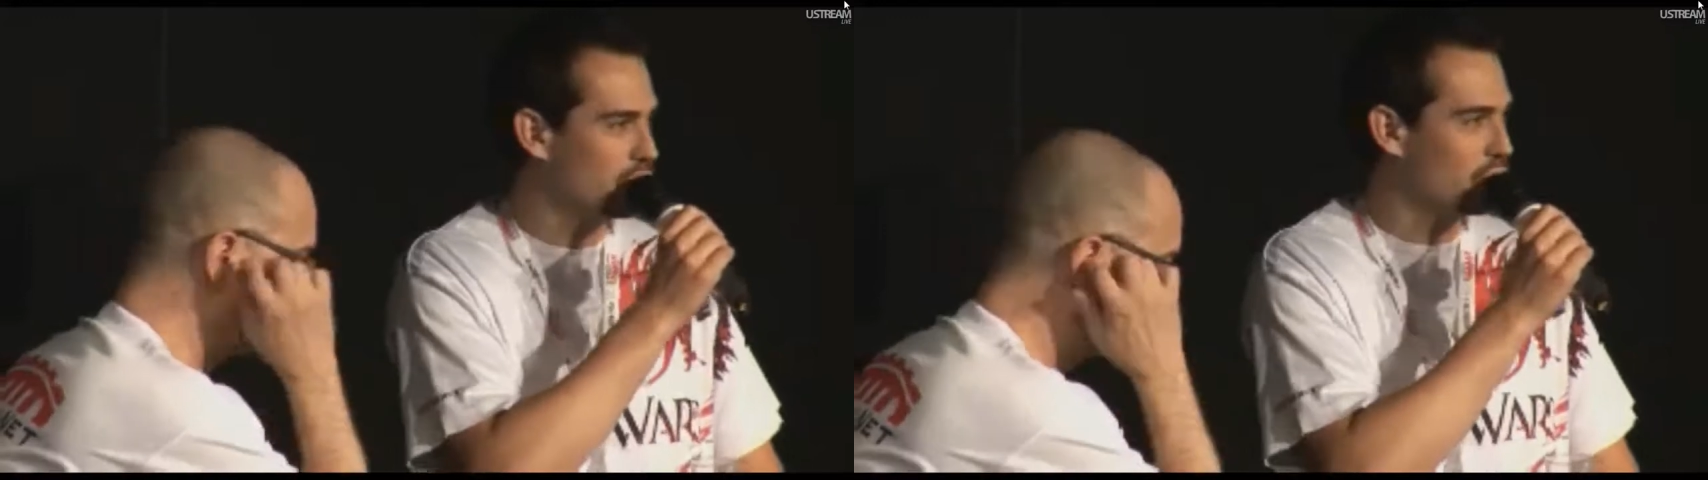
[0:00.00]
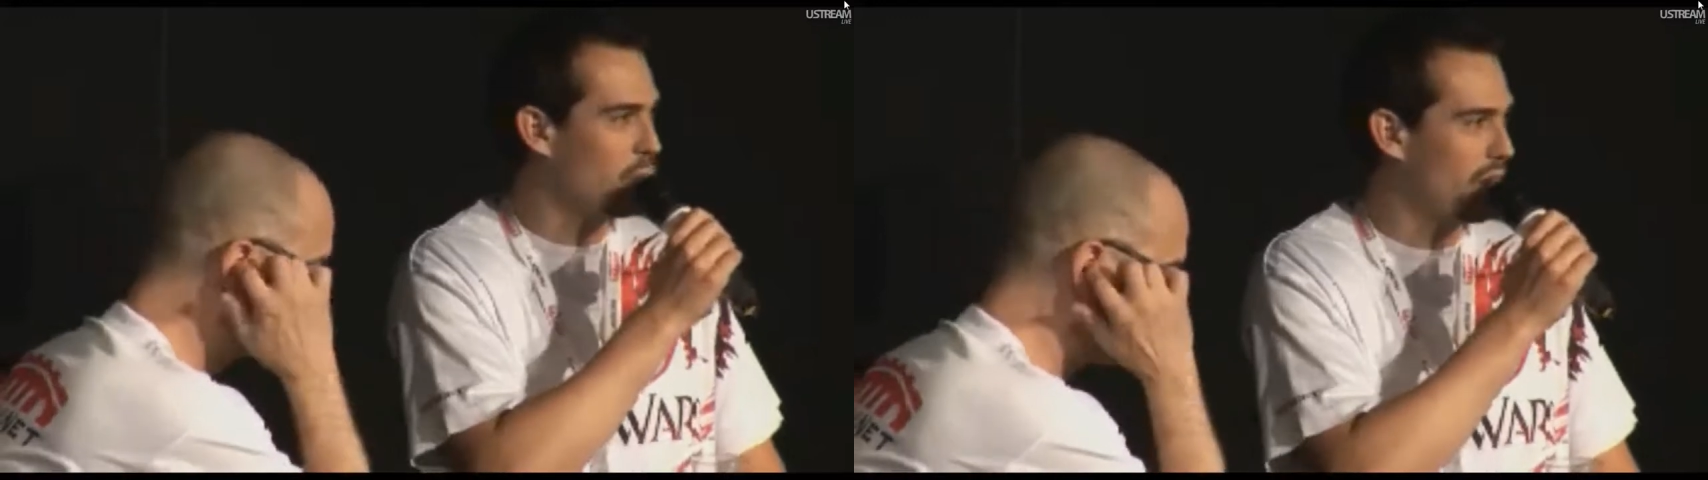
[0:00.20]

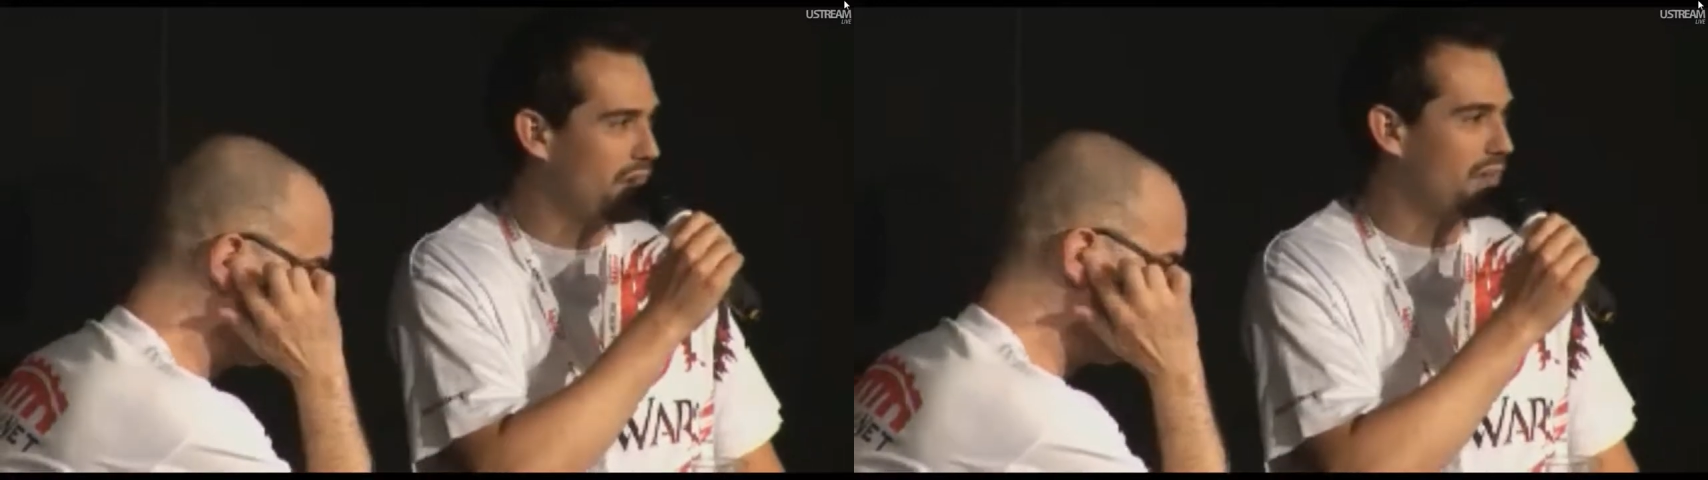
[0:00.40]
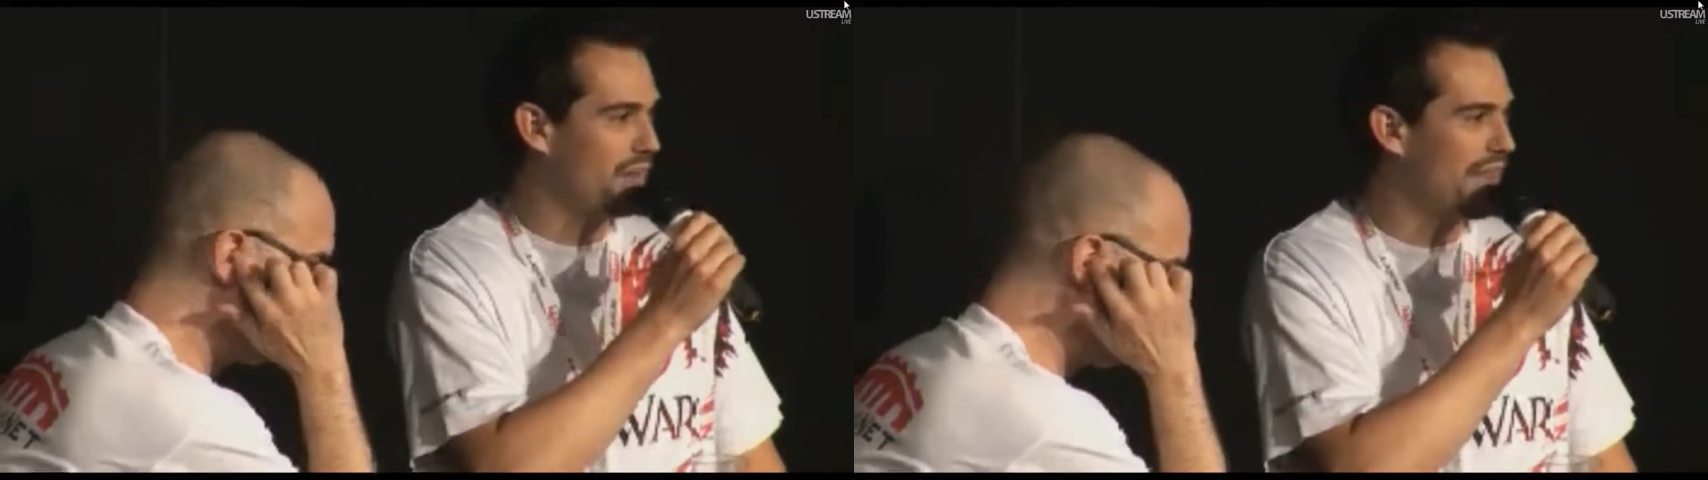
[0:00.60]

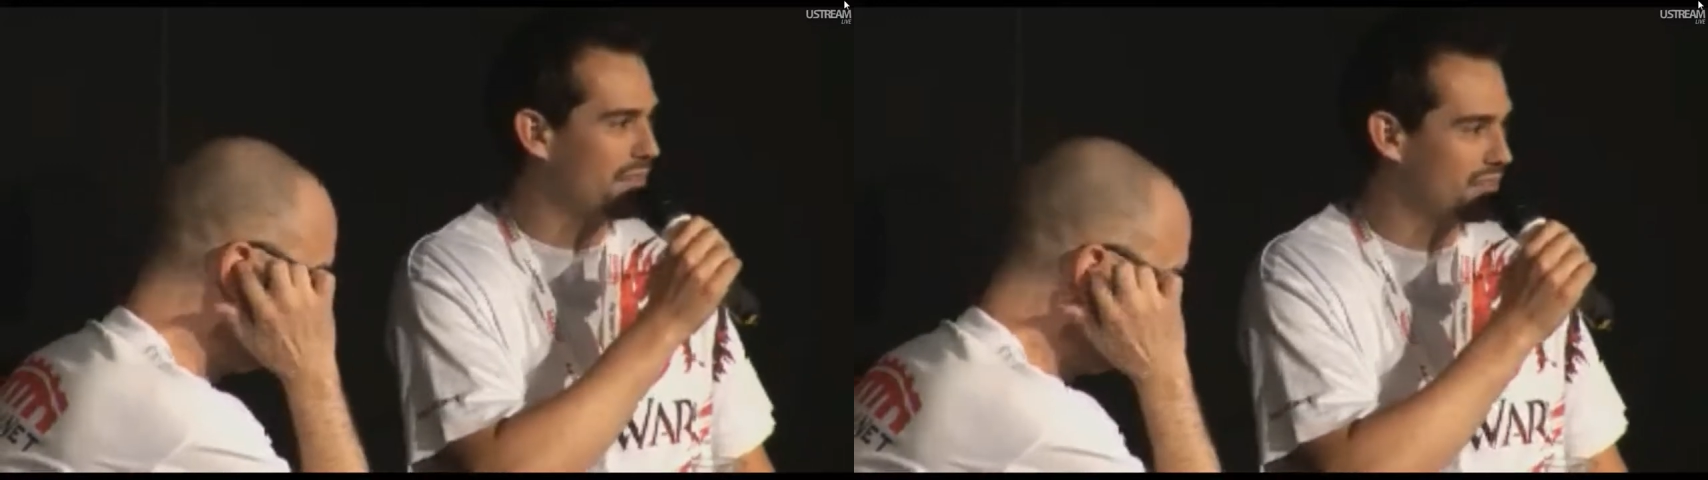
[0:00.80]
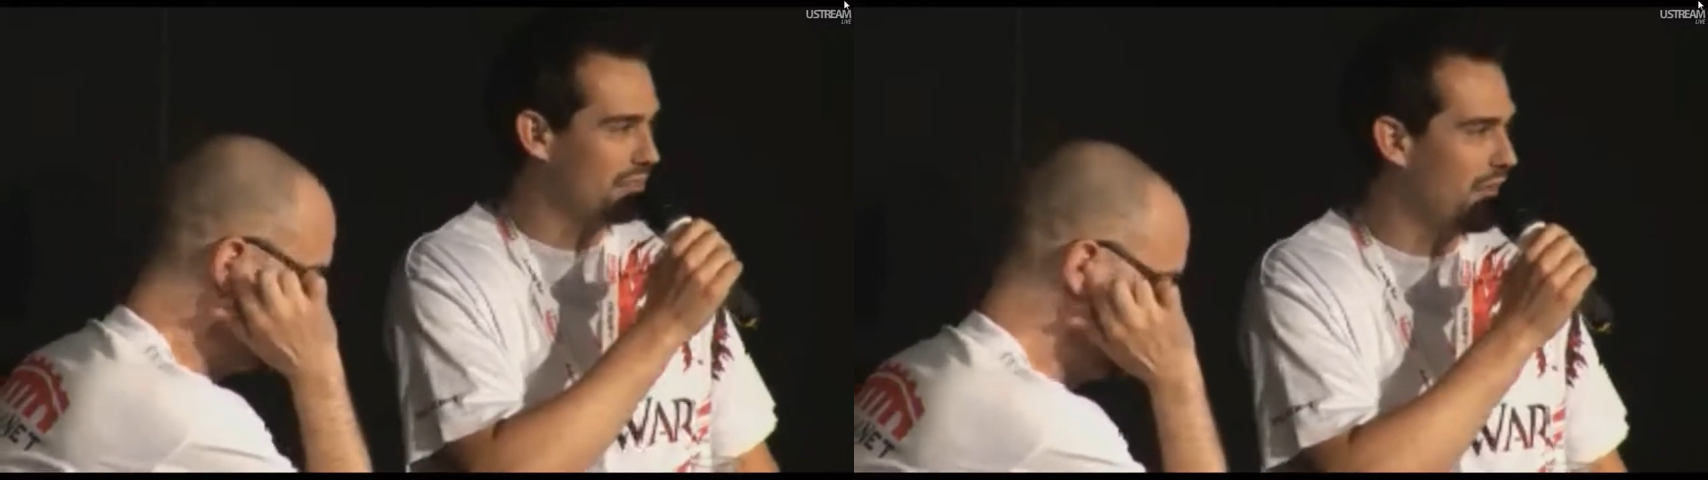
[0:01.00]
20
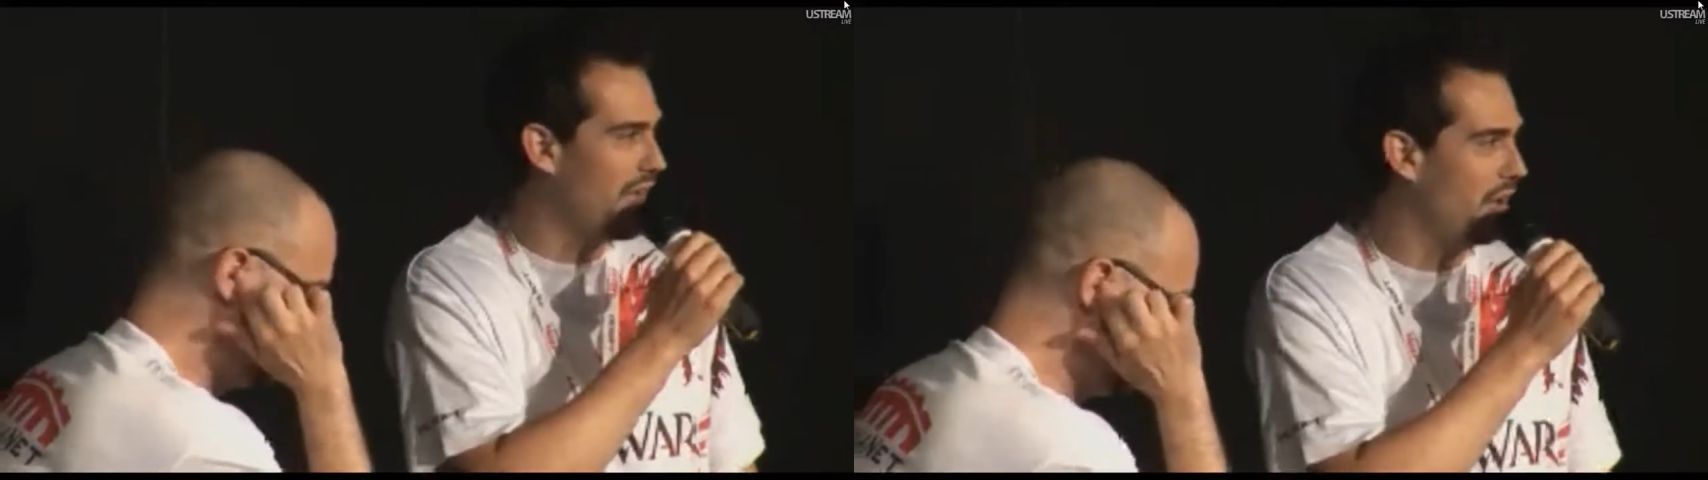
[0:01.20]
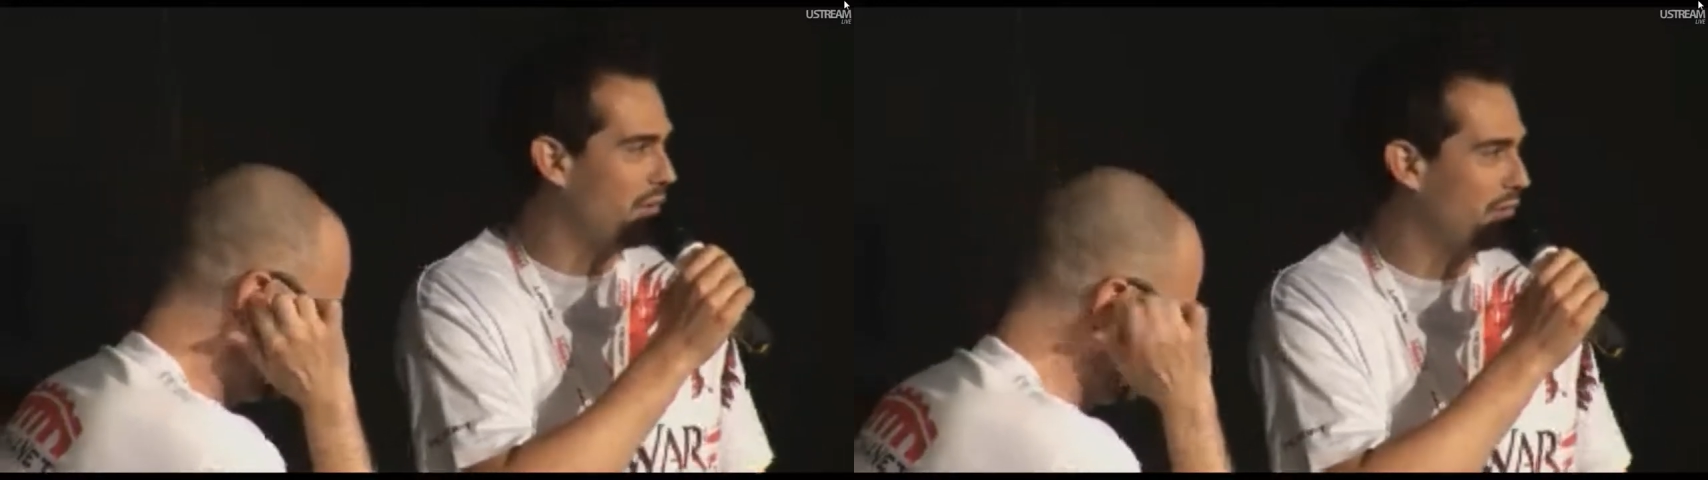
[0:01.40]
events
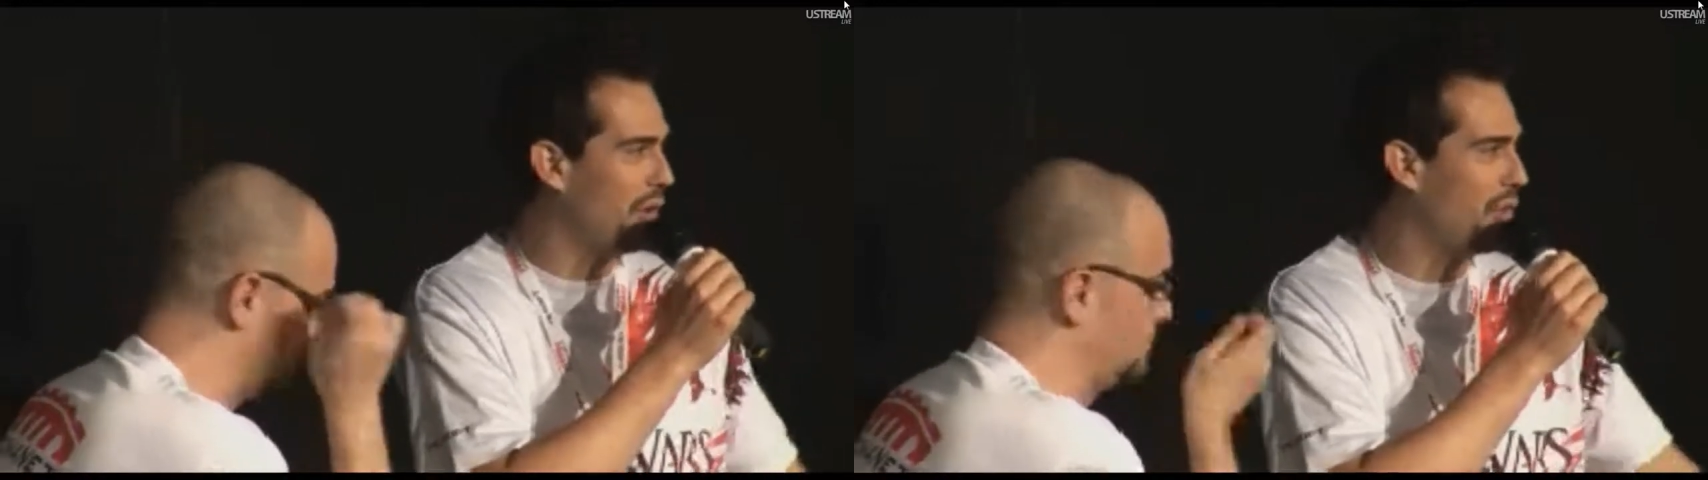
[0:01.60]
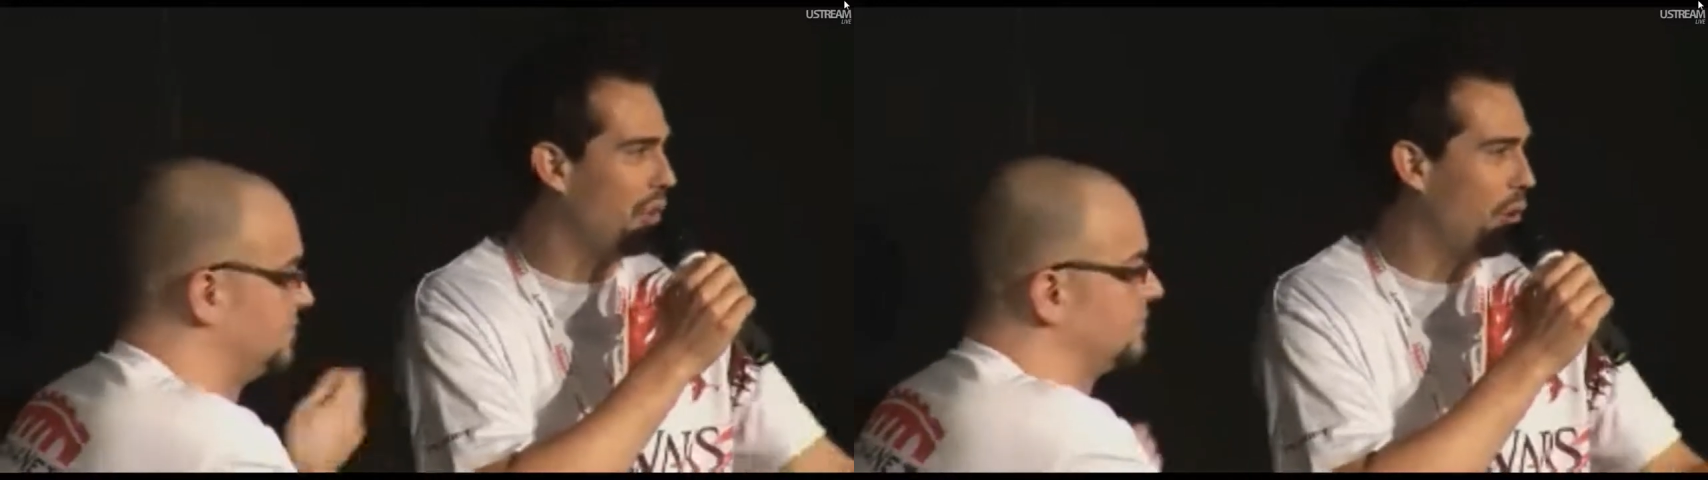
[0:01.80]
that fill the